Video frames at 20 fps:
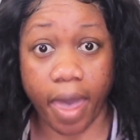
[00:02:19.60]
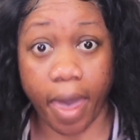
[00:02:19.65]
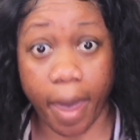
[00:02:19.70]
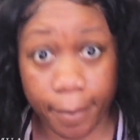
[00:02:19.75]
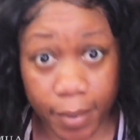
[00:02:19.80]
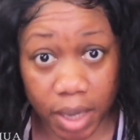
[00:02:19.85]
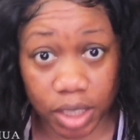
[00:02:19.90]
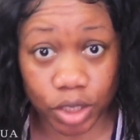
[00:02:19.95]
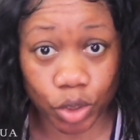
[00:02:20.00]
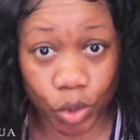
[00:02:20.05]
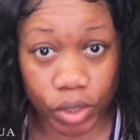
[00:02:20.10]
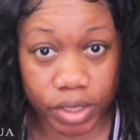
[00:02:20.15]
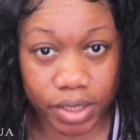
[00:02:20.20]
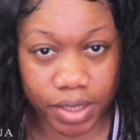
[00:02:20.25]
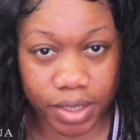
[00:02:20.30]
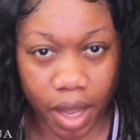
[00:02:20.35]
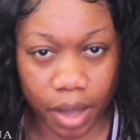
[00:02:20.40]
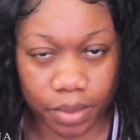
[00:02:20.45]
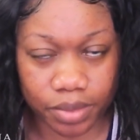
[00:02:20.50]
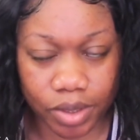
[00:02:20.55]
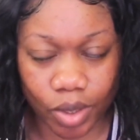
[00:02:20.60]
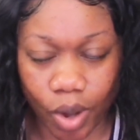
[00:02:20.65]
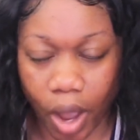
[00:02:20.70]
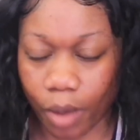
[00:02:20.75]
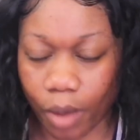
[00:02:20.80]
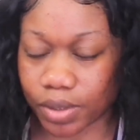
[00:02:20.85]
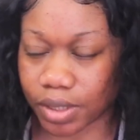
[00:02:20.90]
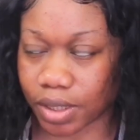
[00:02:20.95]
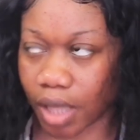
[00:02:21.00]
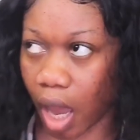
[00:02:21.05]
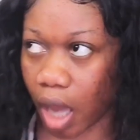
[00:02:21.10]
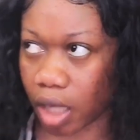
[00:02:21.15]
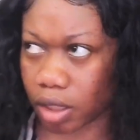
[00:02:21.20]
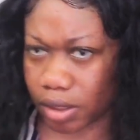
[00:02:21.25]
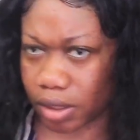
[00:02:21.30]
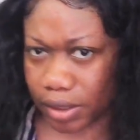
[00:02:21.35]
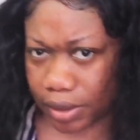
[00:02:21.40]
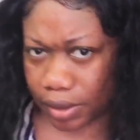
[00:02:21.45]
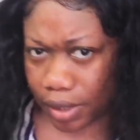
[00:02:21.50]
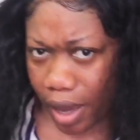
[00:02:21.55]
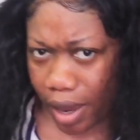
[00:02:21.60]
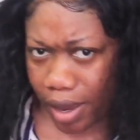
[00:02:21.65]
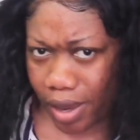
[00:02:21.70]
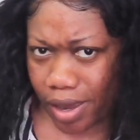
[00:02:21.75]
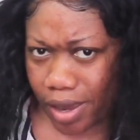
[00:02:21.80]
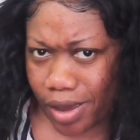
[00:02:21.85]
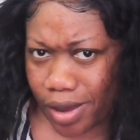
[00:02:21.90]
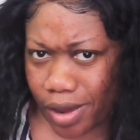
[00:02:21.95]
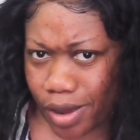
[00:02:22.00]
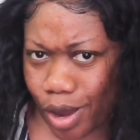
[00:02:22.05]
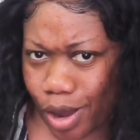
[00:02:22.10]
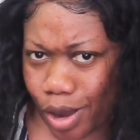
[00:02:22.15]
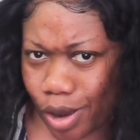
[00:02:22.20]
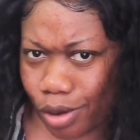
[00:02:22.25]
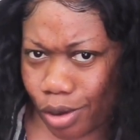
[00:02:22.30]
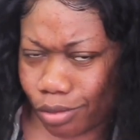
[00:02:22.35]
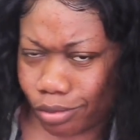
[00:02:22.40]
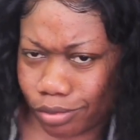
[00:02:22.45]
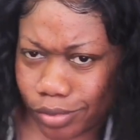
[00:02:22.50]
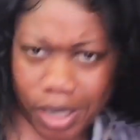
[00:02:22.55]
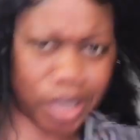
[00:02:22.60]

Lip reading: at my doorstep, so I was like, damn,